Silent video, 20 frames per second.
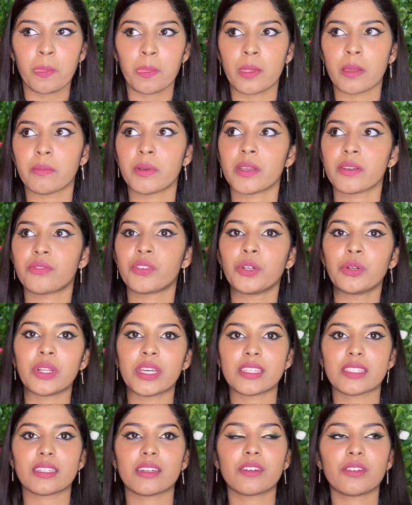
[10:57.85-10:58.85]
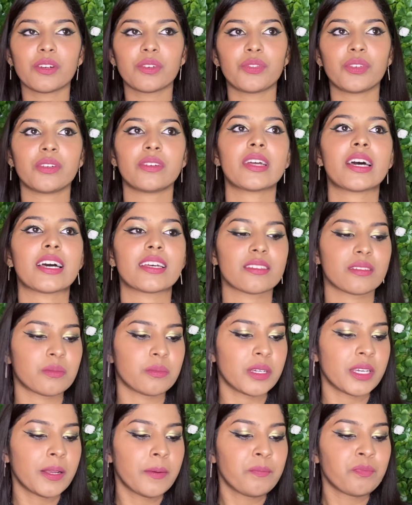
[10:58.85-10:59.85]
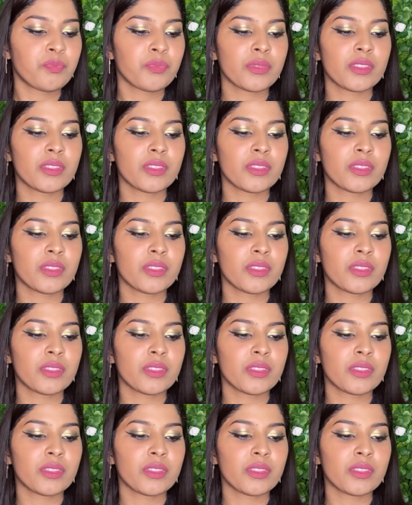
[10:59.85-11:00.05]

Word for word: Maybe a few days ago, if you had asked me,